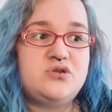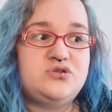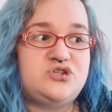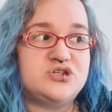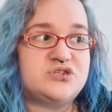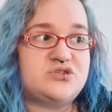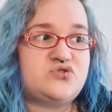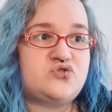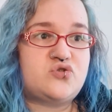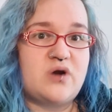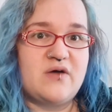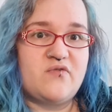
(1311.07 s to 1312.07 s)
just
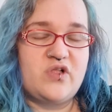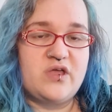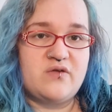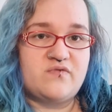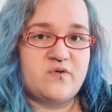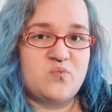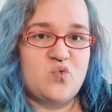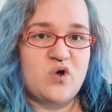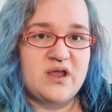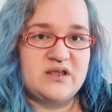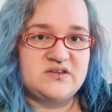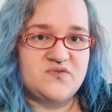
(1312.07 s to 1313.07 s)
traveling from
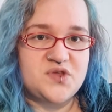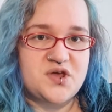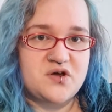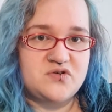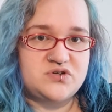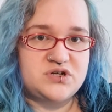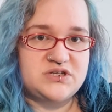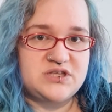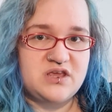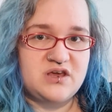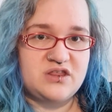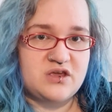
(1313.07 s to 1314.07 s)
one end of the country to
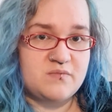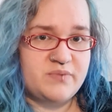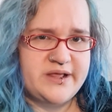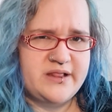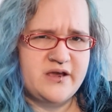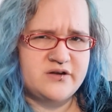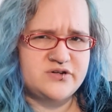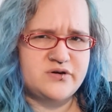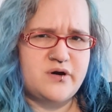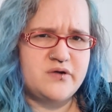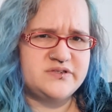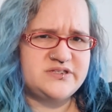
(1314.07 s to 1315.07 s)
the other completely under
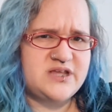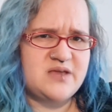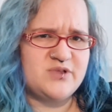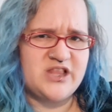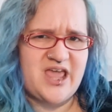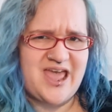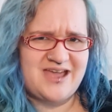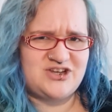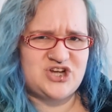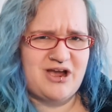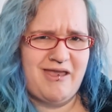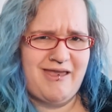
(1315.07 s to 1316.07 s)
her own steam and like
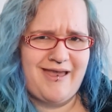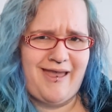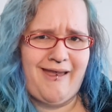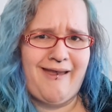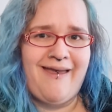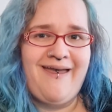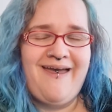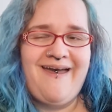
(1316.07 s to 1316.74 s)
hitchhiking,